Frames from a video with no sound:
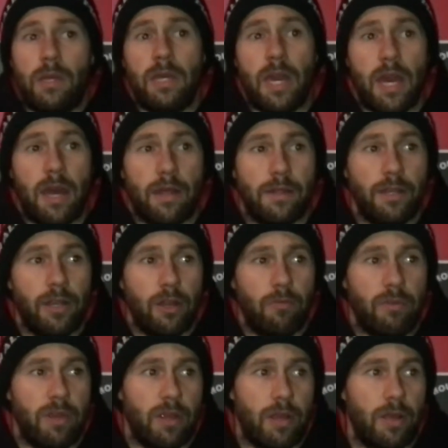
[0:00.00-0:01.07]
Yeah,
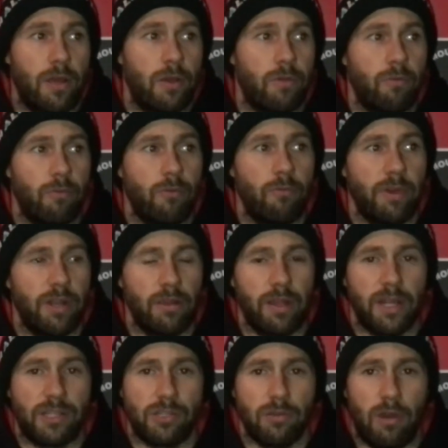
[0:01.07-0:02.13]
we don't
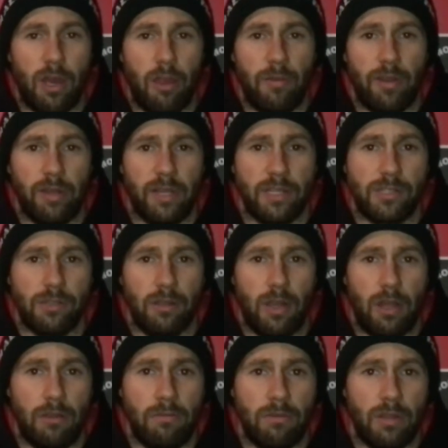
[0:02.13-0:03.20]
get too high, we don't get too
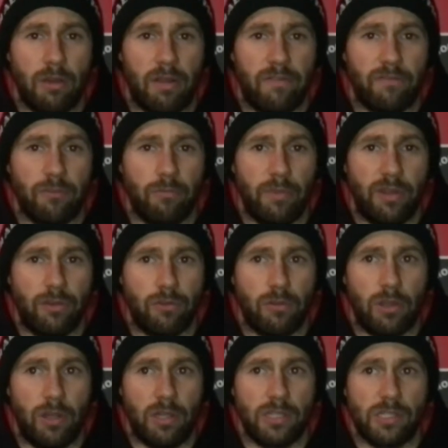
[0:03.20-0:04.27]
low. After a win or
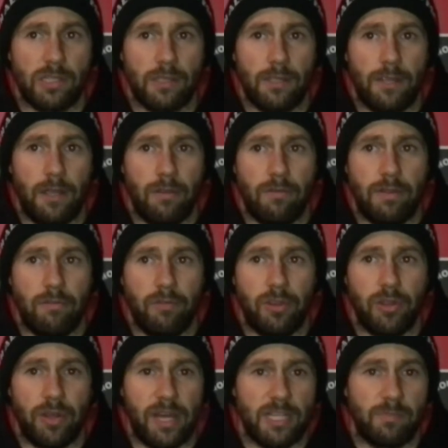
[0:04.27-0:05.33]
a loss, there were
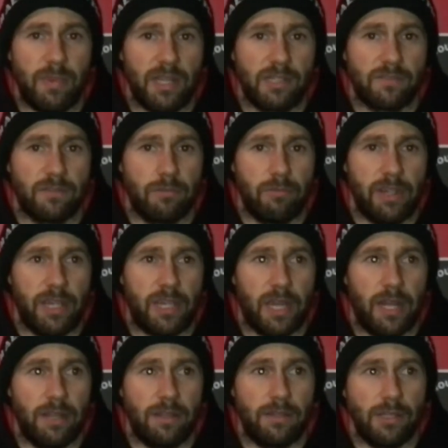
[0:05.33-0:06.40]
good aspects from the
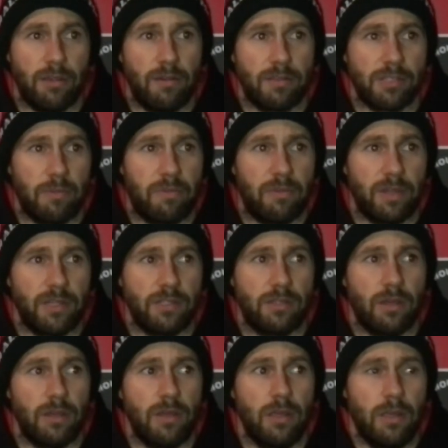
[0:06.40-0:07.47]
weekend. There's some things
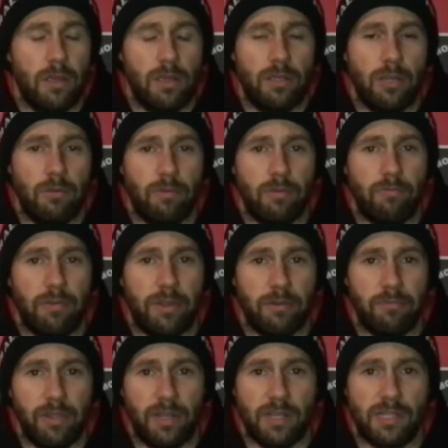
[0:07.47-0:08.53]
that we think
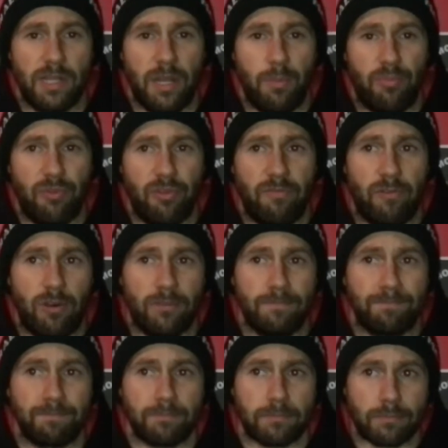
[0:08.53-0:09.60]
we can still improve on.
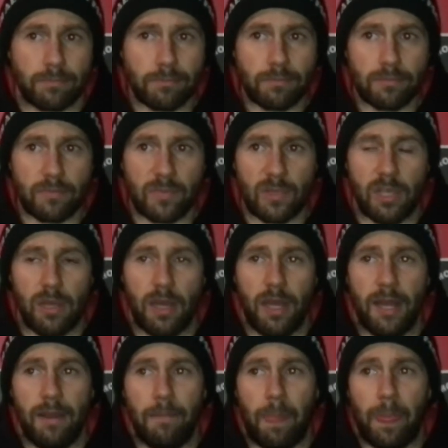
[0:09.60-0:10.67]

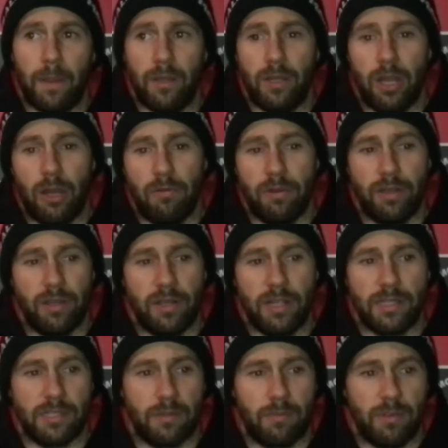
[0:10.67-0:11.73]
And
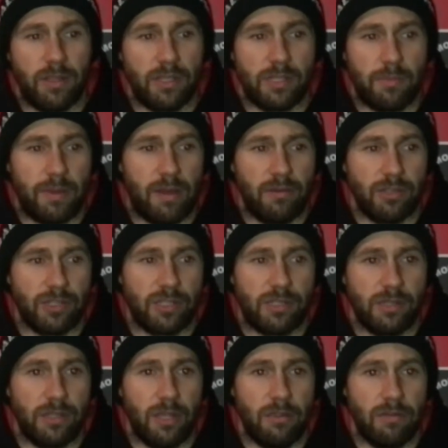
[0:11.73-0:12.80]
it's about just
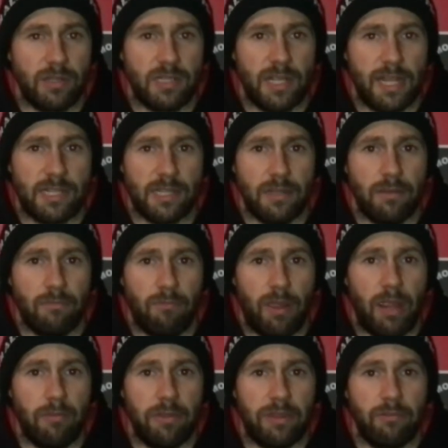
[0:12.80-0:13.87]
assessing
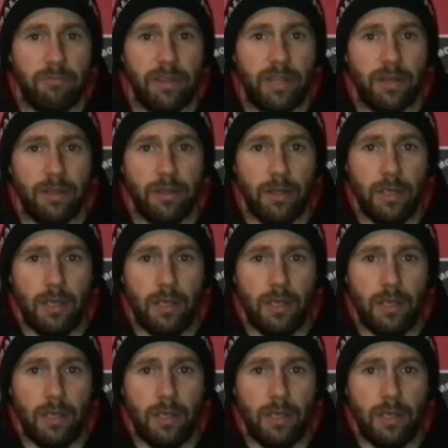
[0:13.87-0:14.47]
where we think we can